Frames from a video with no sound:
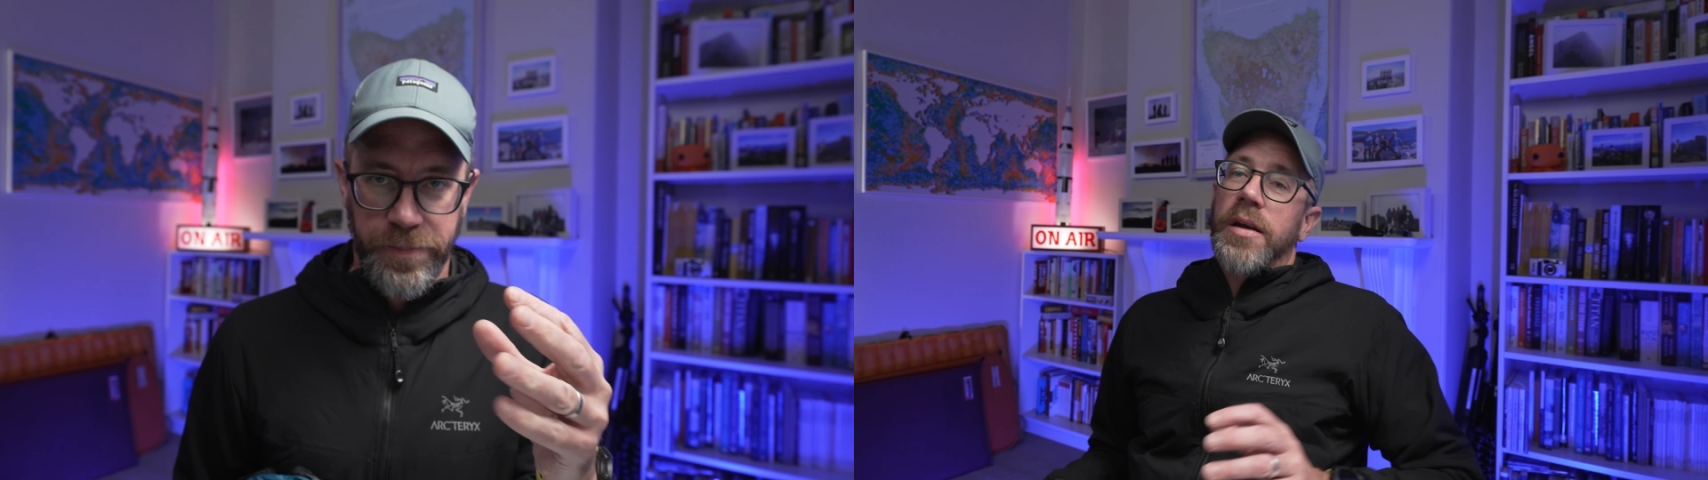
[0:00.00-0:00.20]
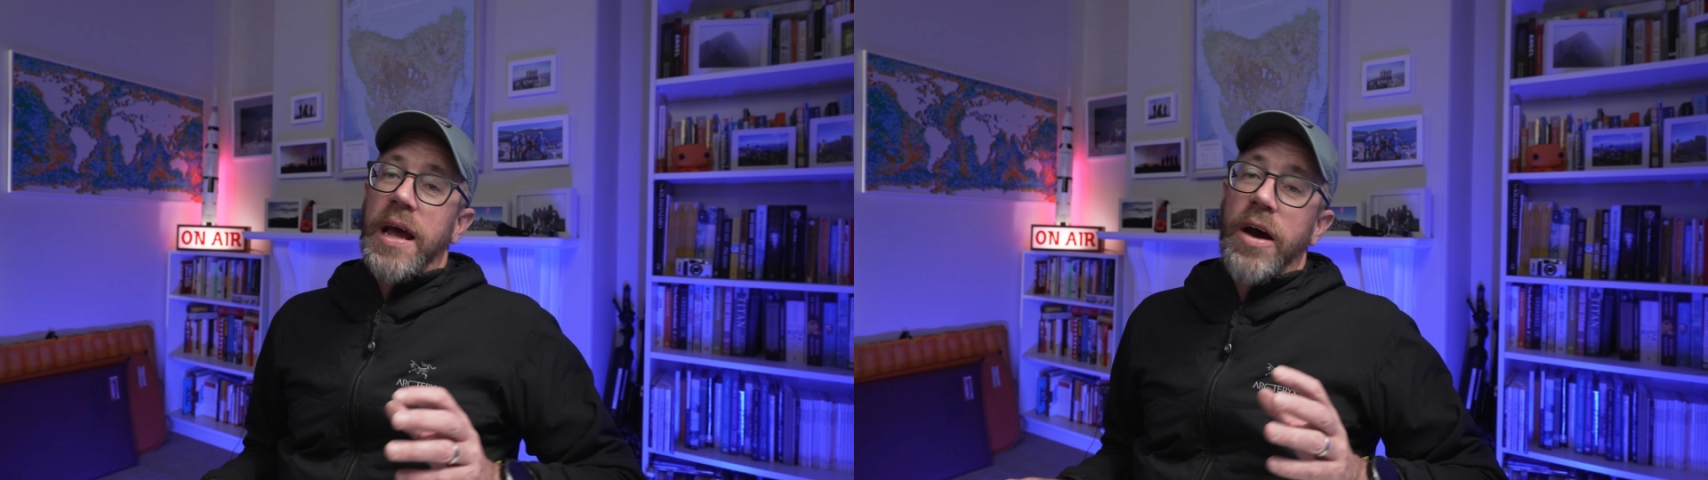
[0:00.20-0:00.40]

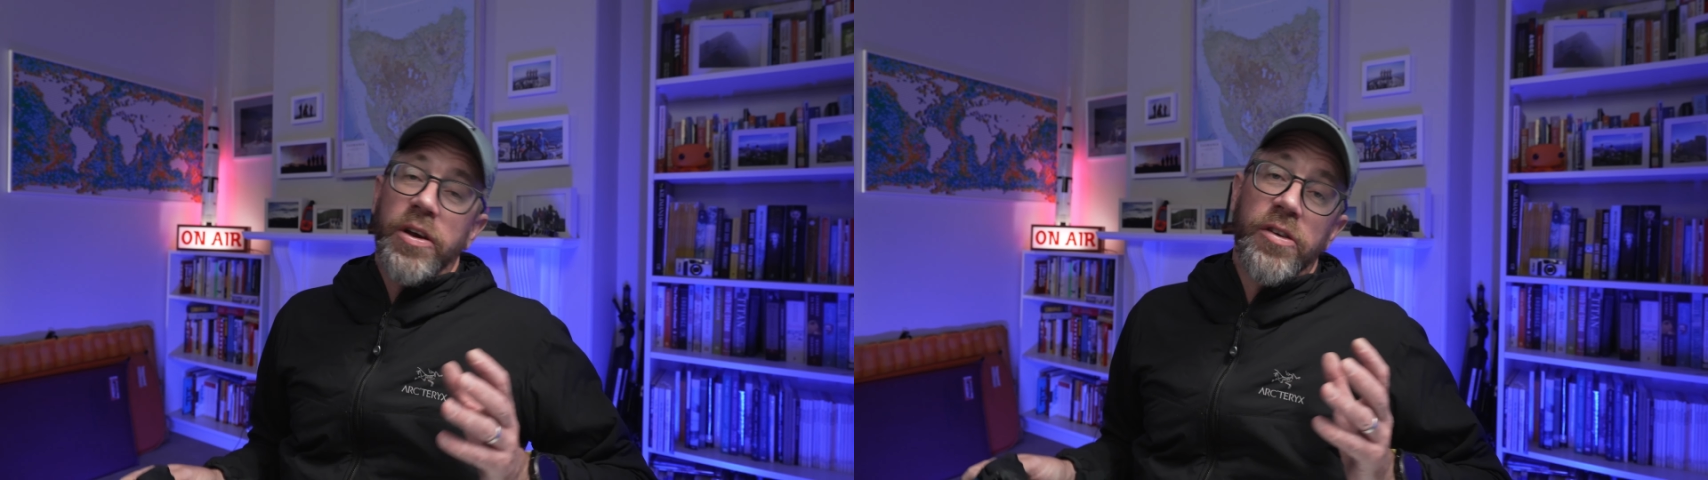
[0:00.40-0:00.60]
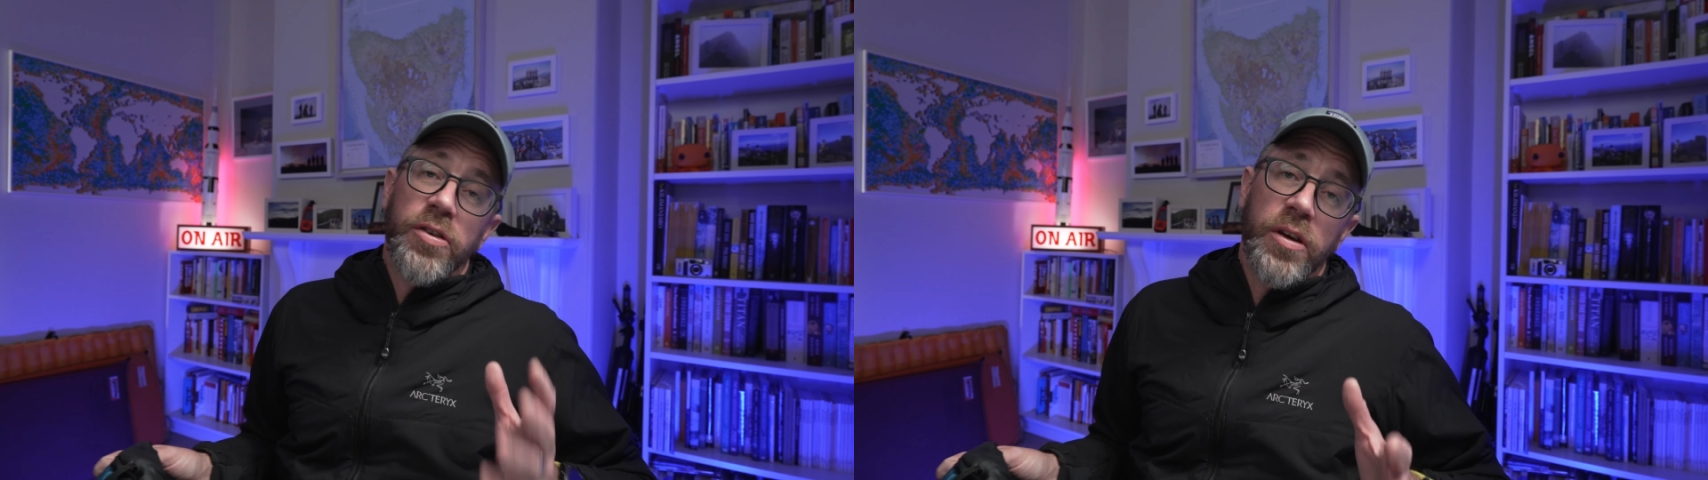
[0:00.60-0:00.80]
Now,
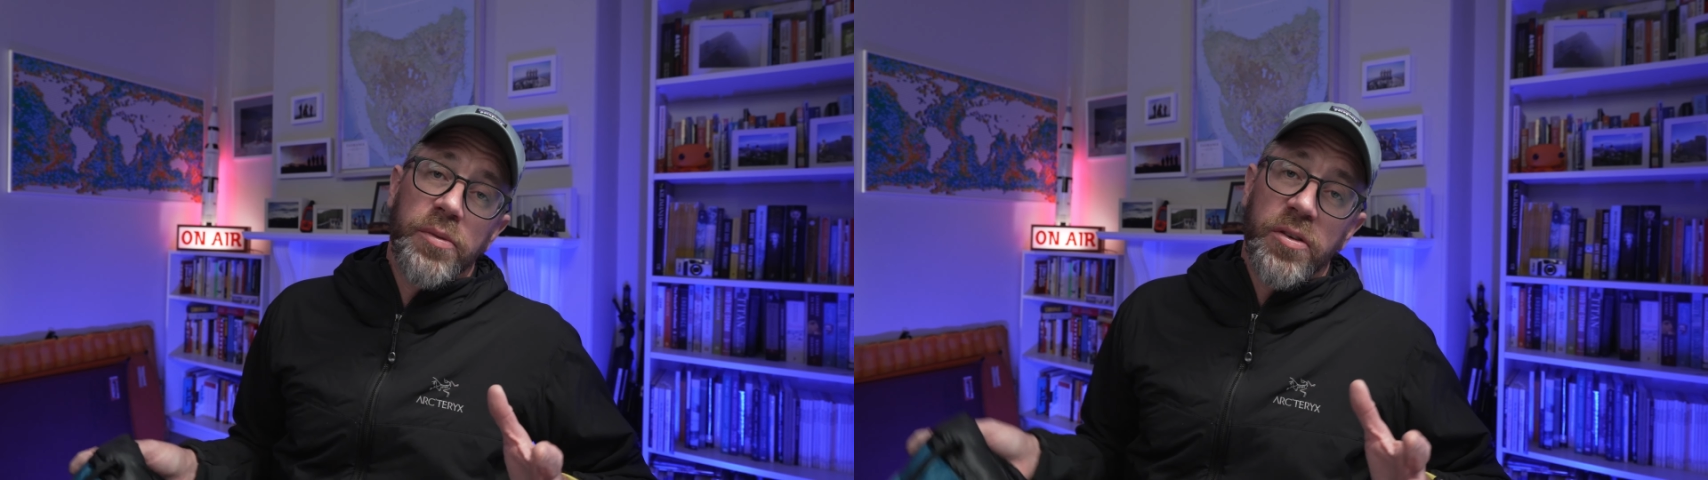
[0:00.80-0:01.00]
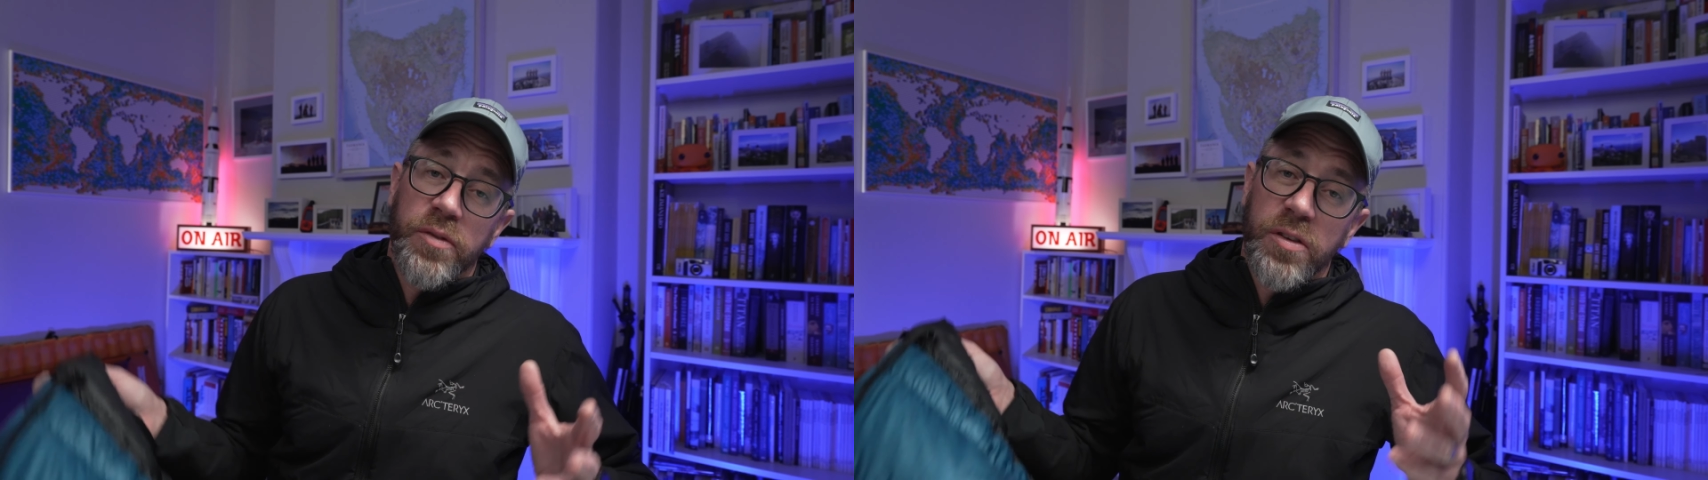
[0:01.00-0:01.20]
in
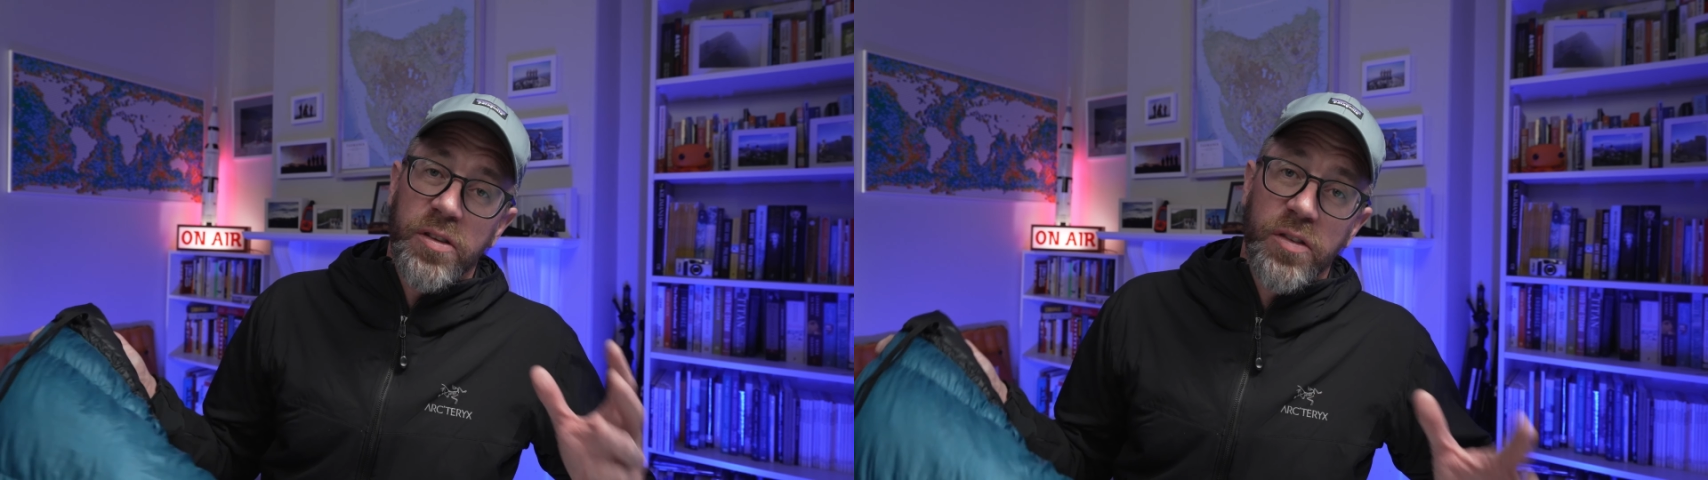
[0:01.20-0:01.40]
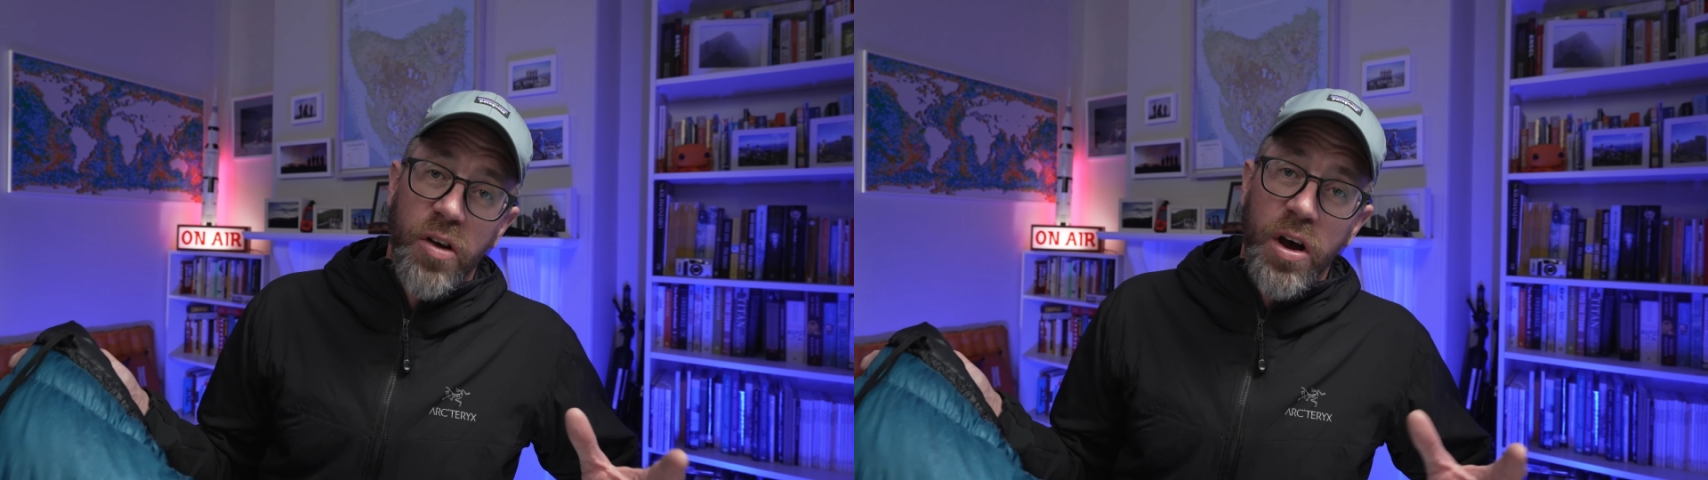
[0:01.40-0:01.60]
terms of
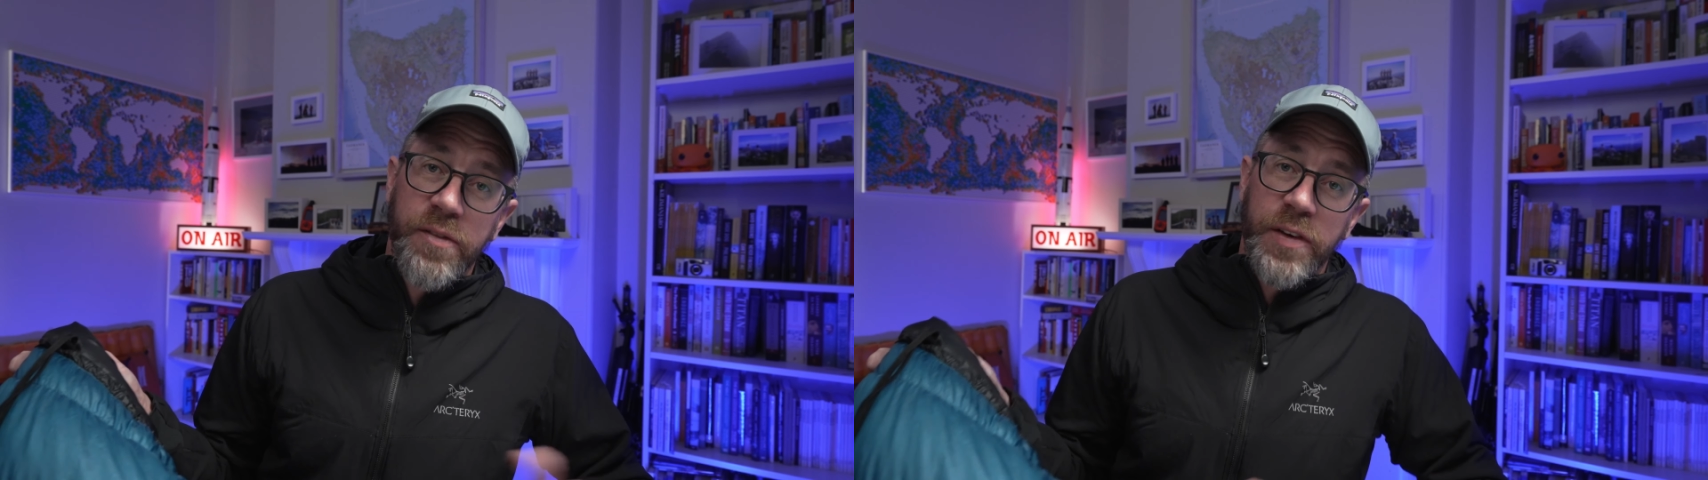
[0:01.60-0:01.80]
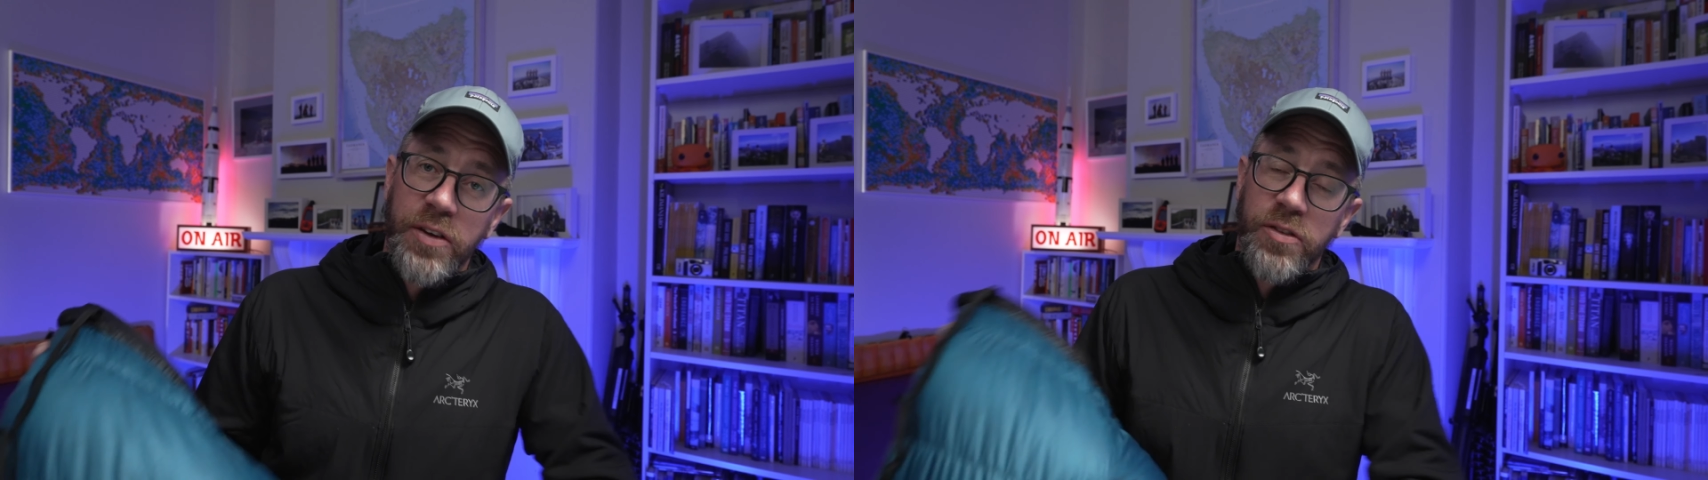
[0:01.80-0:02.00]
design
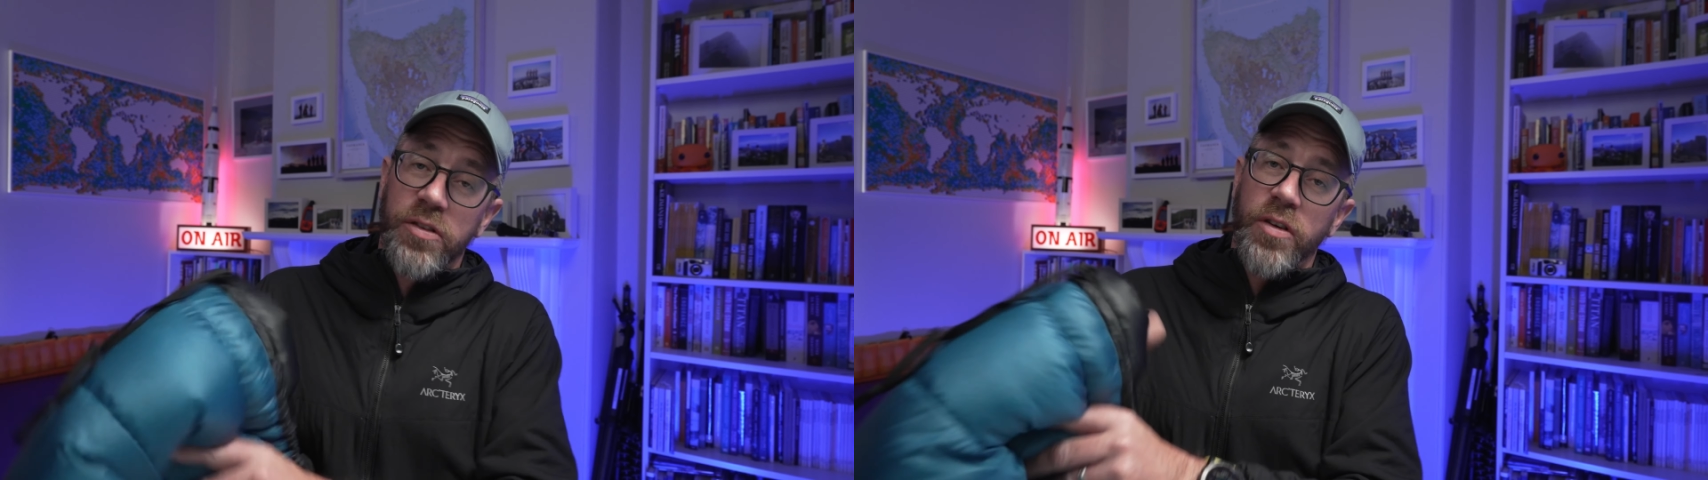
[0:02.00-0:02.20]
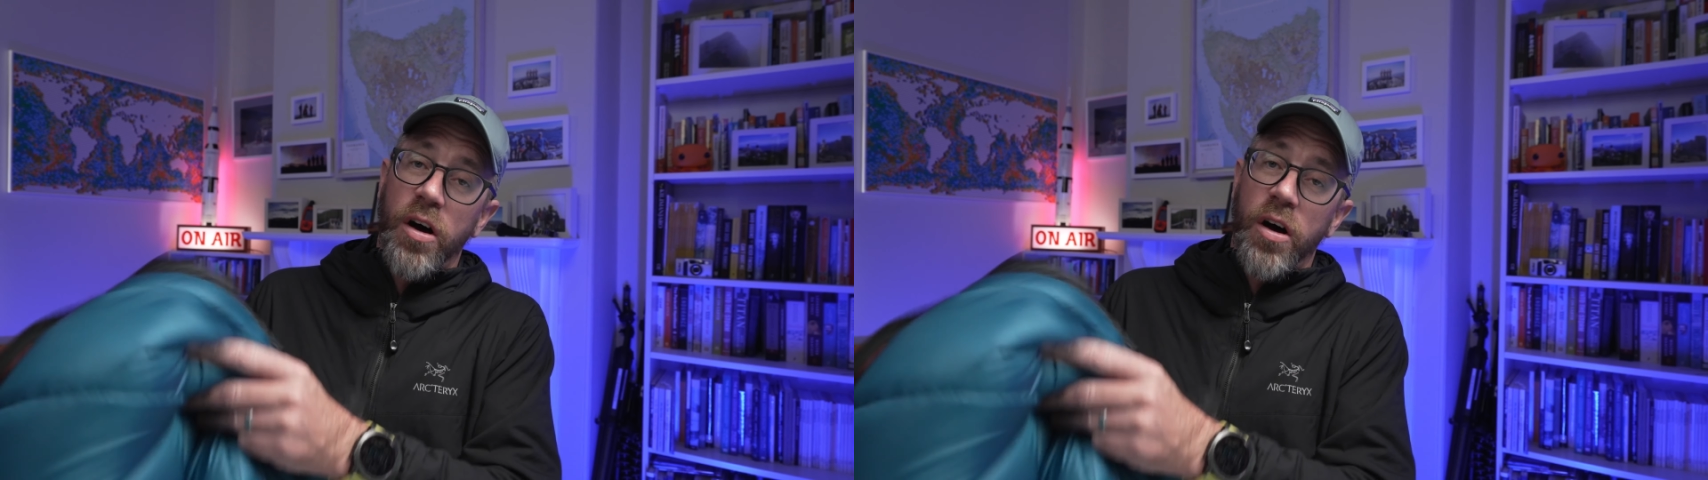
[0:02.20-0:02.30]
features